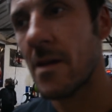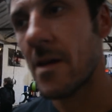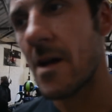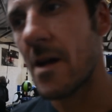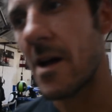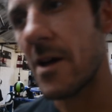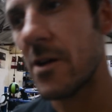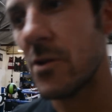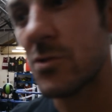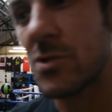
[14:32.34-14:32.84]

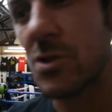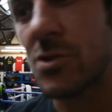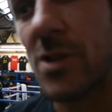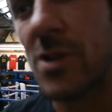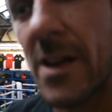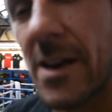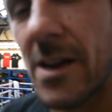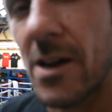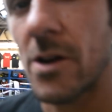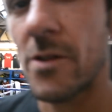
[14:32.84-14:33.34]
I used to
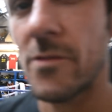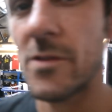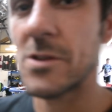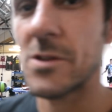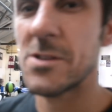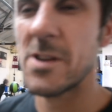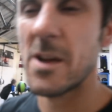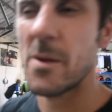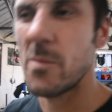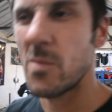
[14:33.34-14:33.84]
train at another
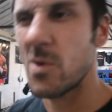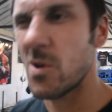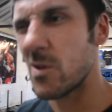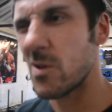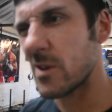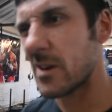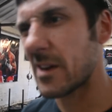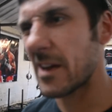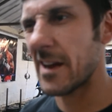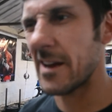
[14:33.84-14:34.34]
gym, but
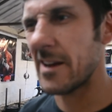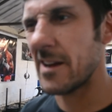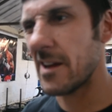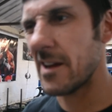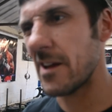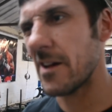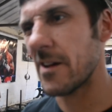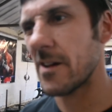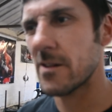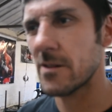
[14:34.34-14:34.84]
I kind
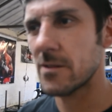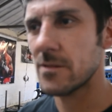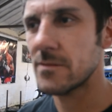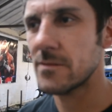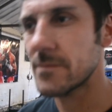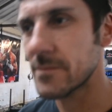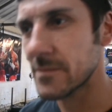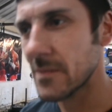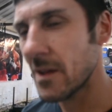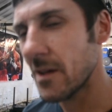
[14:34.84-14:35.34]
of...
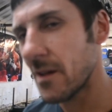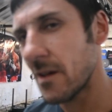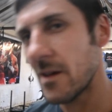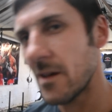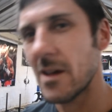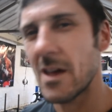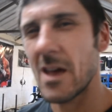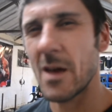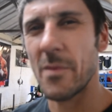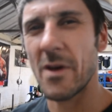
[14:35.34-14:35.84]

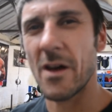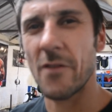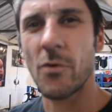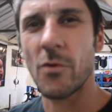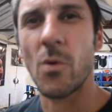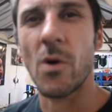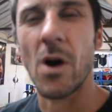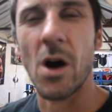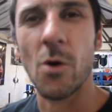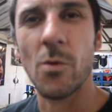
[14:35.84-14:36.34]
Hit a bit of a
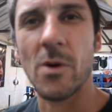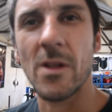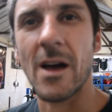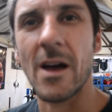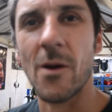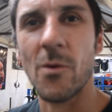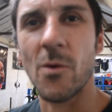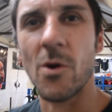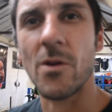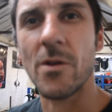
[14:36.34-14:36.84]
wall with that
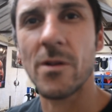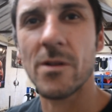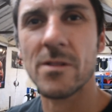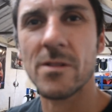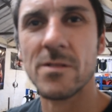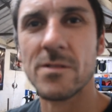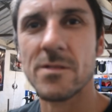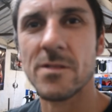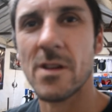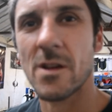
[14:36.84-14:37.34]
one.
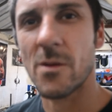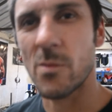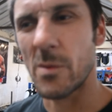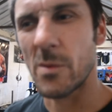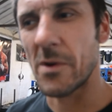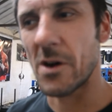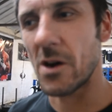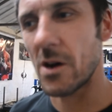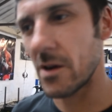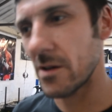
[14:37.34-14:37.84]
Yeah. We're
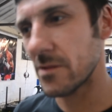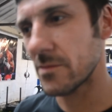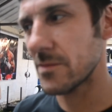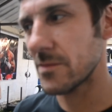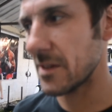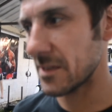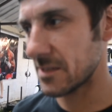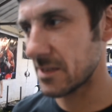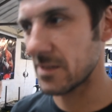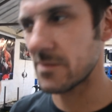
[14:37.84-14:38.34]
more,
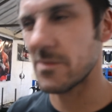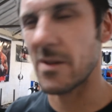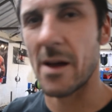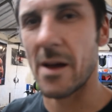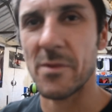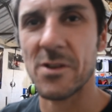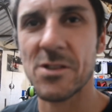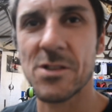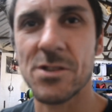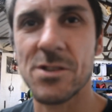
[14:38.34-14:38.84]
this is
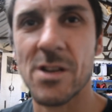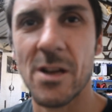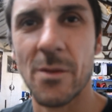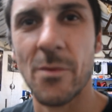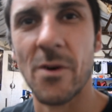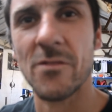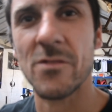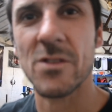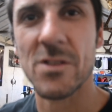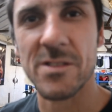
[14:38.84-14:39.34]
amateur gym
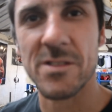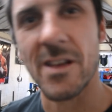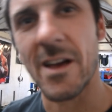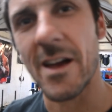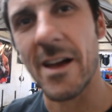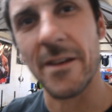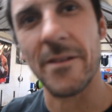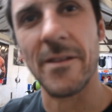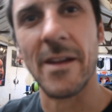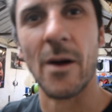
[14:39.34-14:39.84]
obviously,
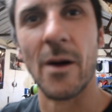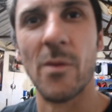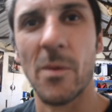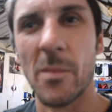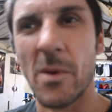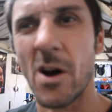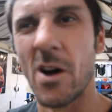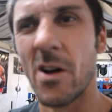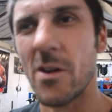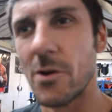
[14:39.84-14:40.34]
and that yeah.
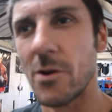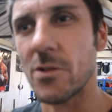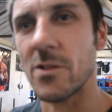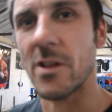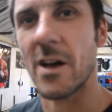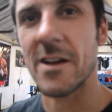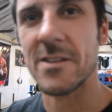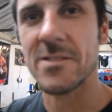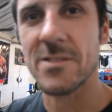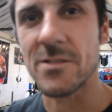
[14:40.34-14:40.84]
more
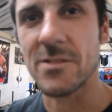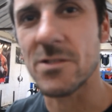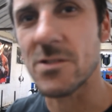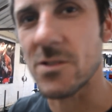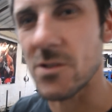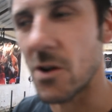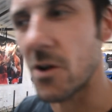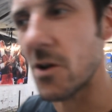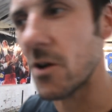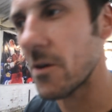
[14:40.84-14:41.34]
unlicensed. So.
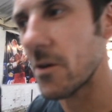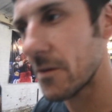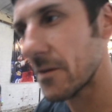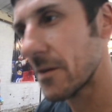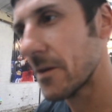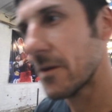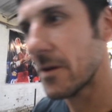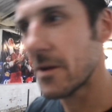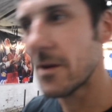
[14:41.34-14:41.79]
Okay,